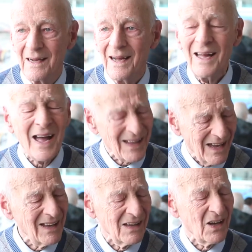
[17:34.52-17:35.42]

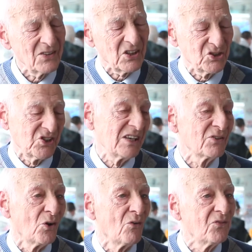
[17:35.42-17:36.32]
I had a
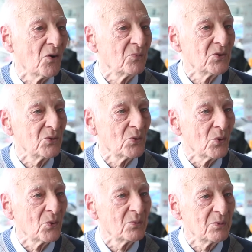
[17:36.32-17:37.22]
share of them,
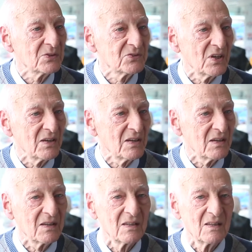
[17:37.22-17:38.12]
but
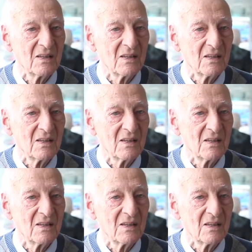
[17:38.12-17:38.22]
it